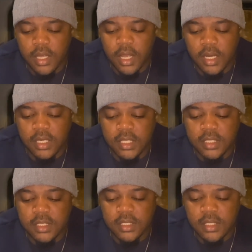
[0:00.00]

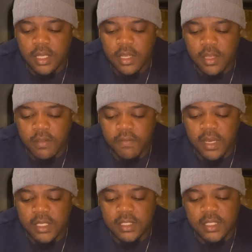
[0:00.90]
lease.
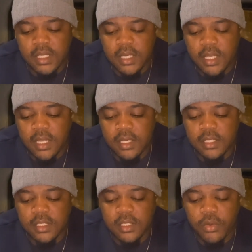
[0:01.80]
Valid CDL. This
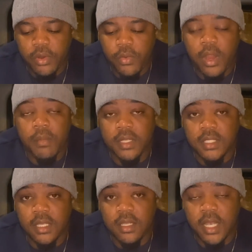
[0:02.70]
is the requirements
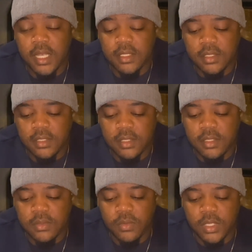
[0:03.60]
that you guys
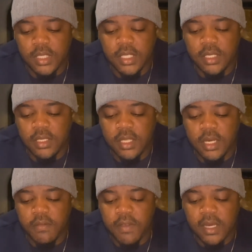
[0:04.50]
will need. You need
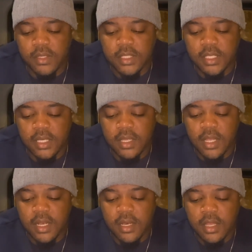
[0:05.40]
a valid
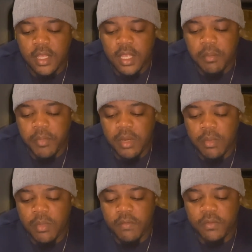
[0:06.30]
CDL,
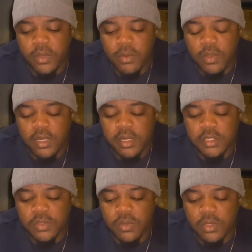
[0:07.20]
minimum of 21
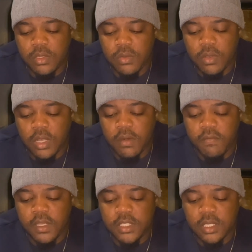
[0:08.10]
years old, no
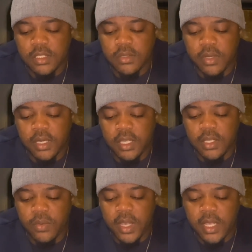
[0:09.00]
convictions or
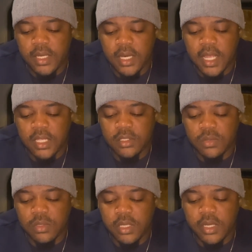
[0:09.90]
DUI in the last
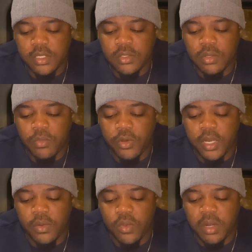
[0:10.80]
2 years, no more
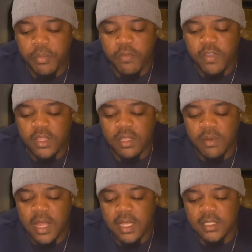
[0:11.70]
than 1
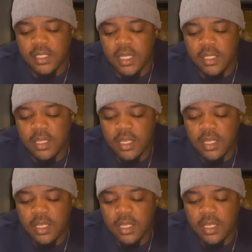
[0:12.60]
preventable accident